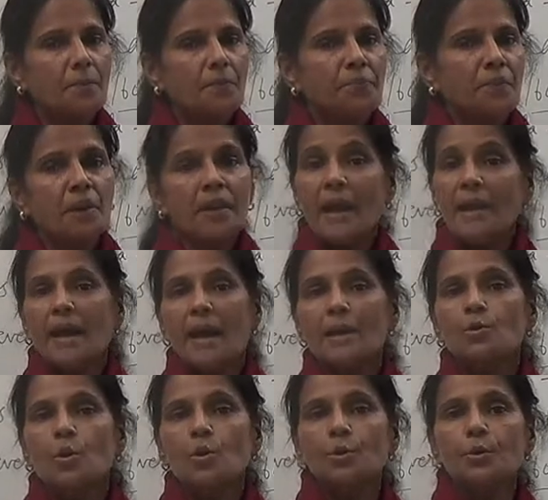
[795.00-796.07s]
Like I
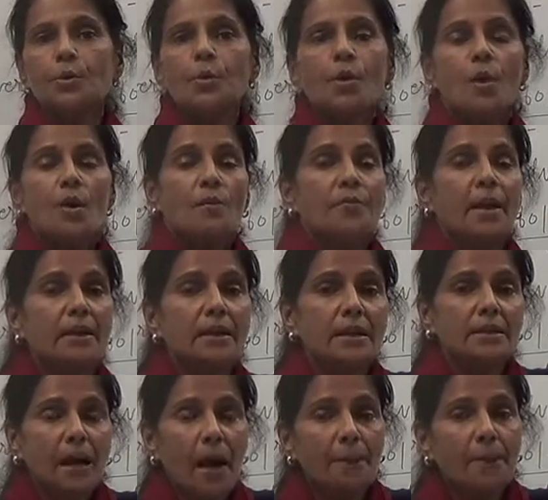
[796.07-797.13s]
told you, when
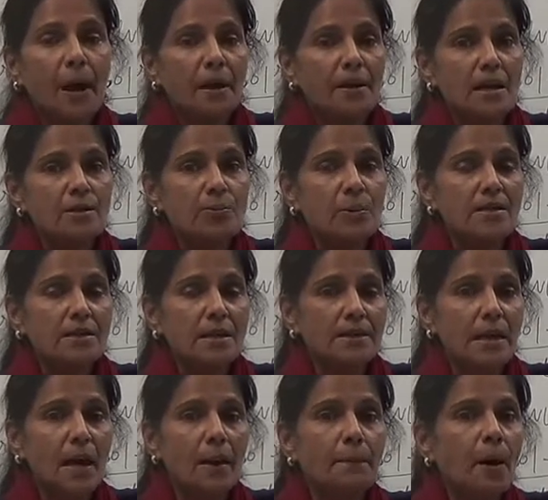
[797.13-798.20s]
kitab khanas were set
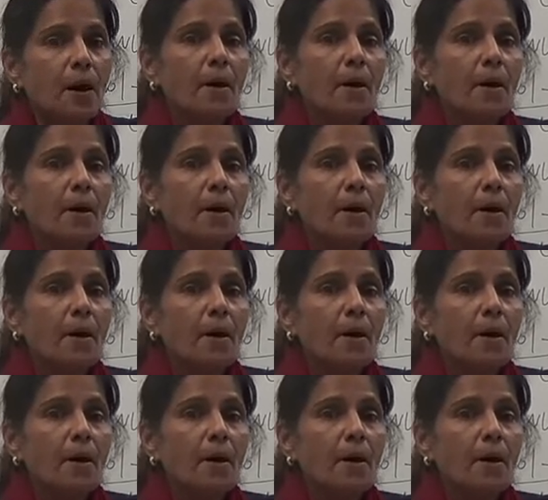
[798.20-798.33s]
up,